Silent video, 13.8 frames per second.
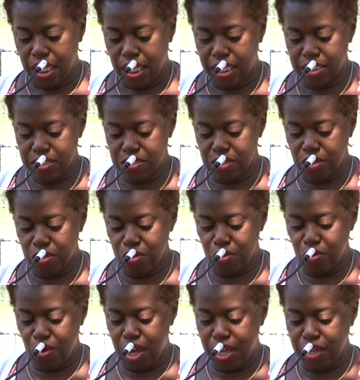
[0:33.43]
And
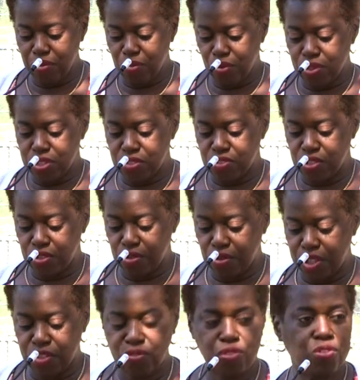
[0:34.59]
so I want to
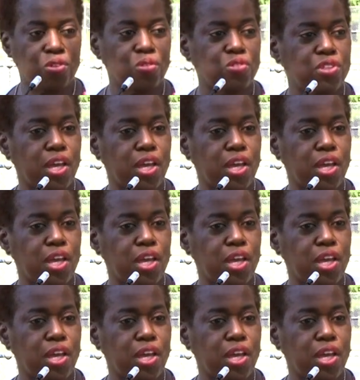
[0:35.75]
introduce